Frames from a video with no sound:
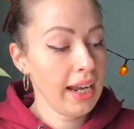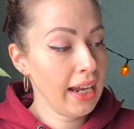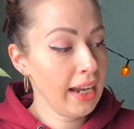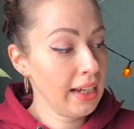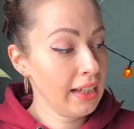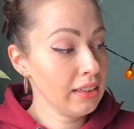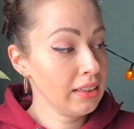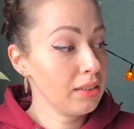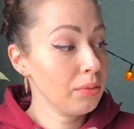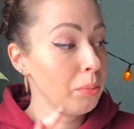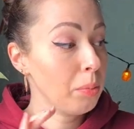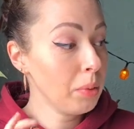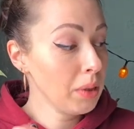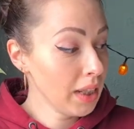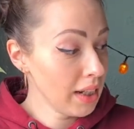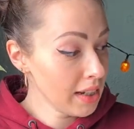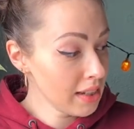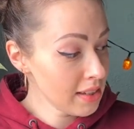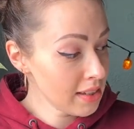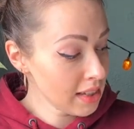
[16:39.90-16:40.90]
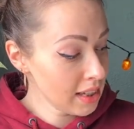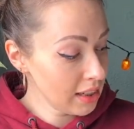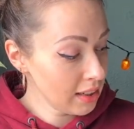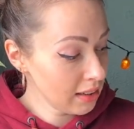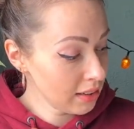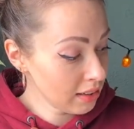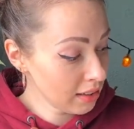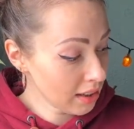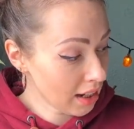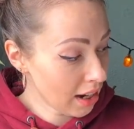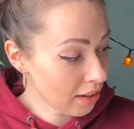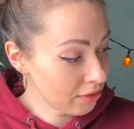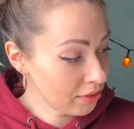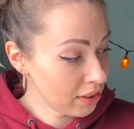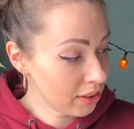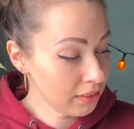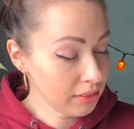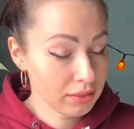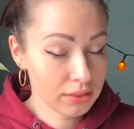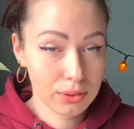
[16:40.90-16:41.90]
and plus
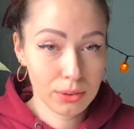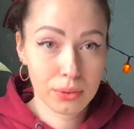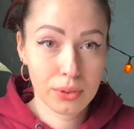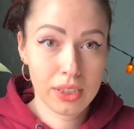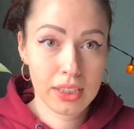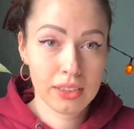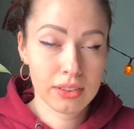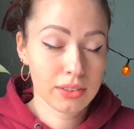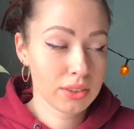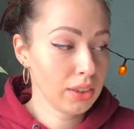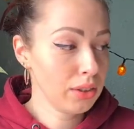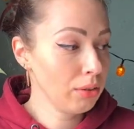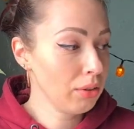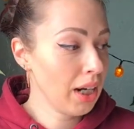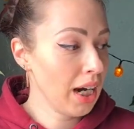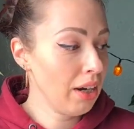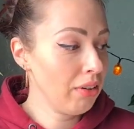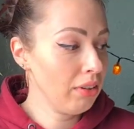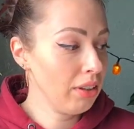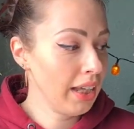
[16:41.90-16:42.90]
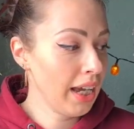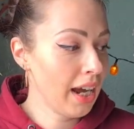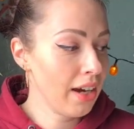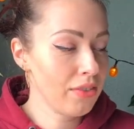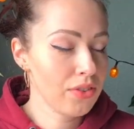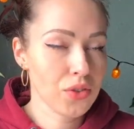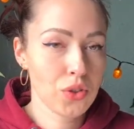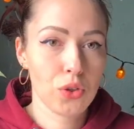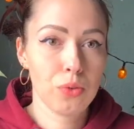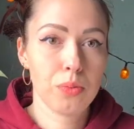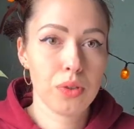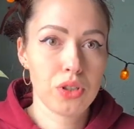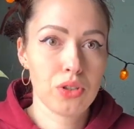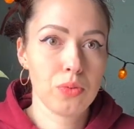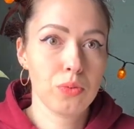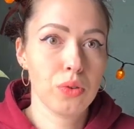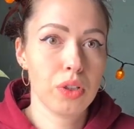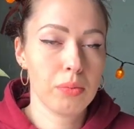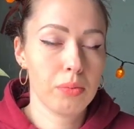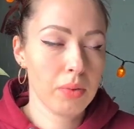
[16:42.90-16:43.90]
after doing so I will have so
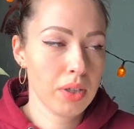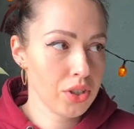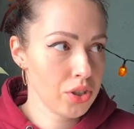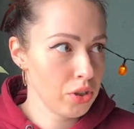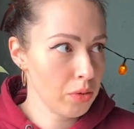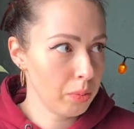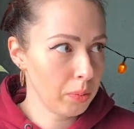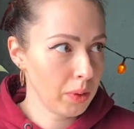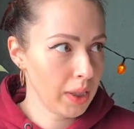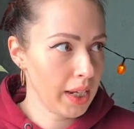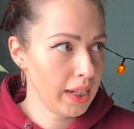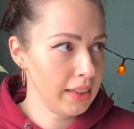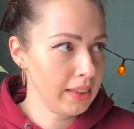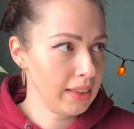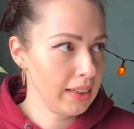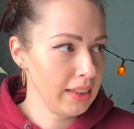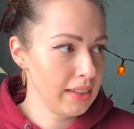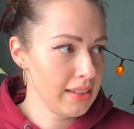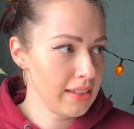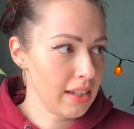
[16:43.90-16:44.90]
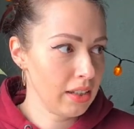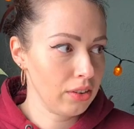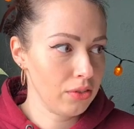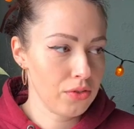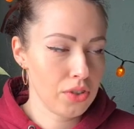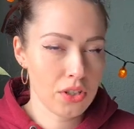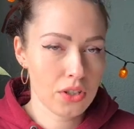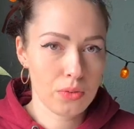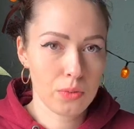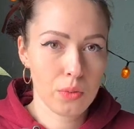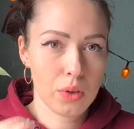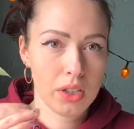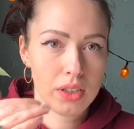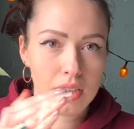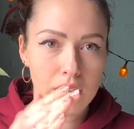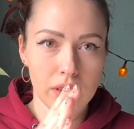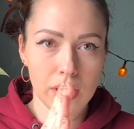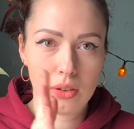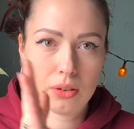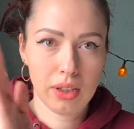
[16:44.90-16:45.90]
much more bushy plant instead of just
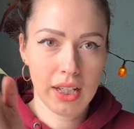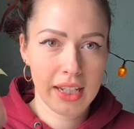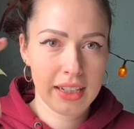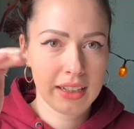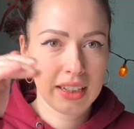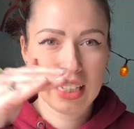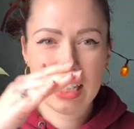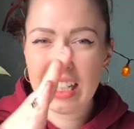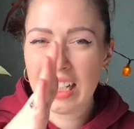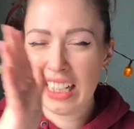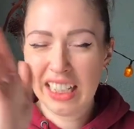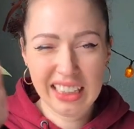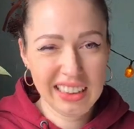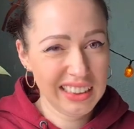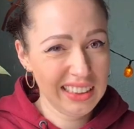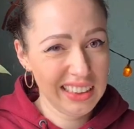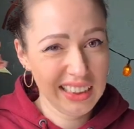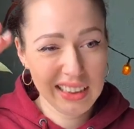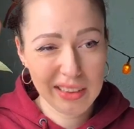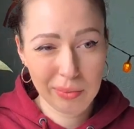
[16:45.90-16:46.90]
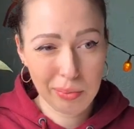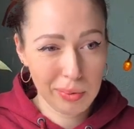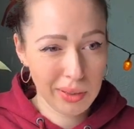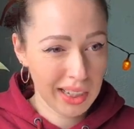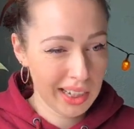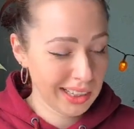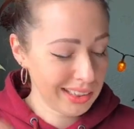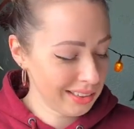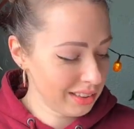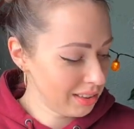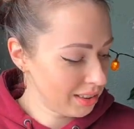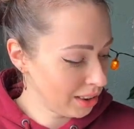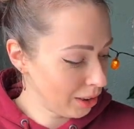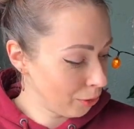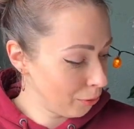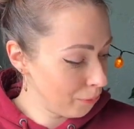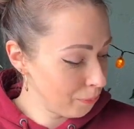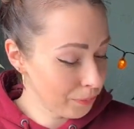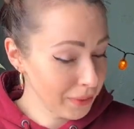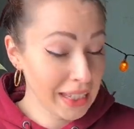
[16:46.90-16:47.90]
one, you know, like lean plant.
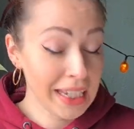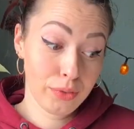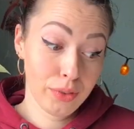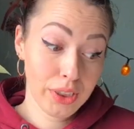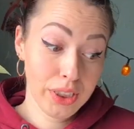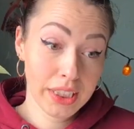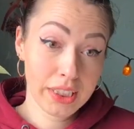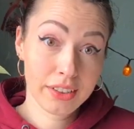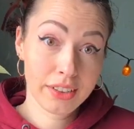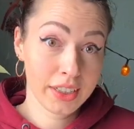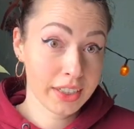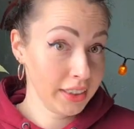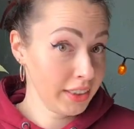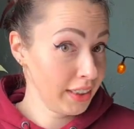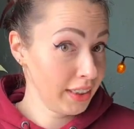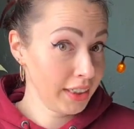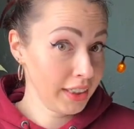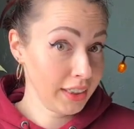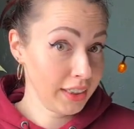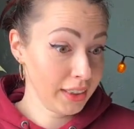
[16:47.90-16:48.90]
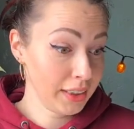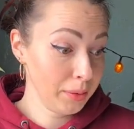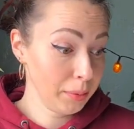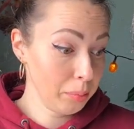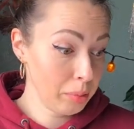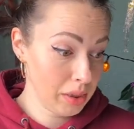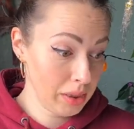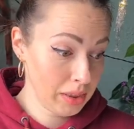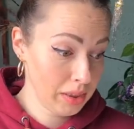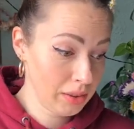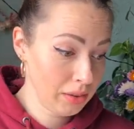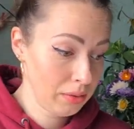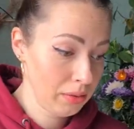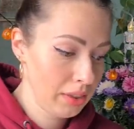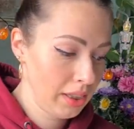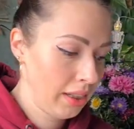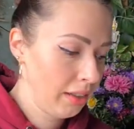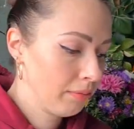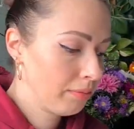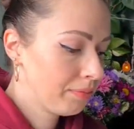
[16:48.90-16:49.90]
So we are cutting it in pieces
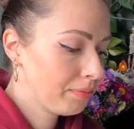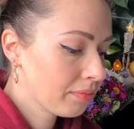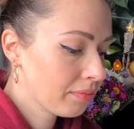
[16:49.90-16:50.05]
today.